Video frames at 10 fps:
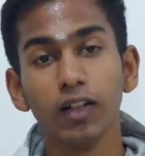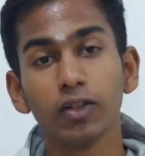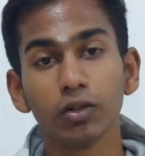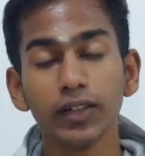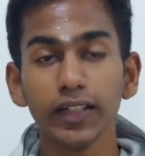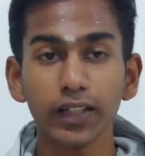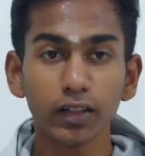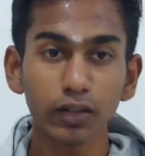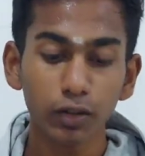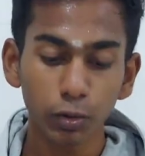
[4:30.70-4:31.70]
So
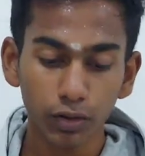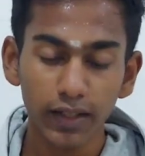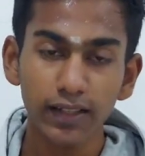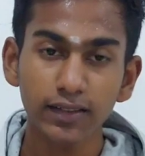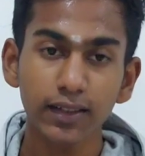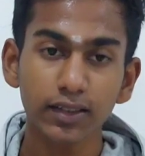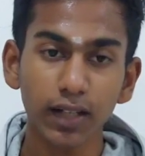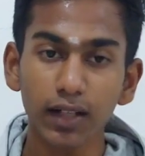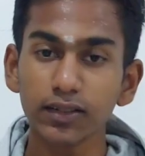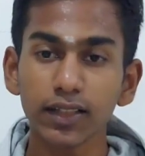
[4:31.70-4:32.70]
they utilize the
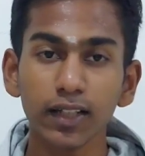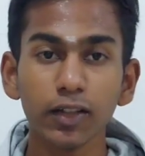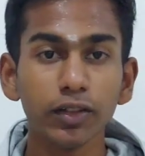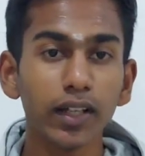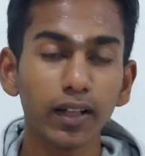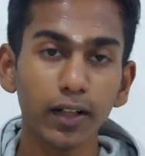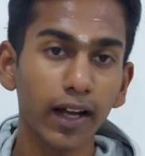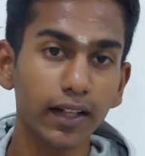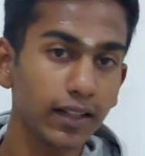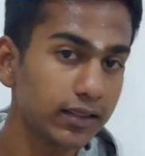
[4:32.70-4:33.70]
charts and they
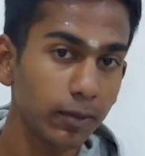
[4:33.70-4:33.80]
analyze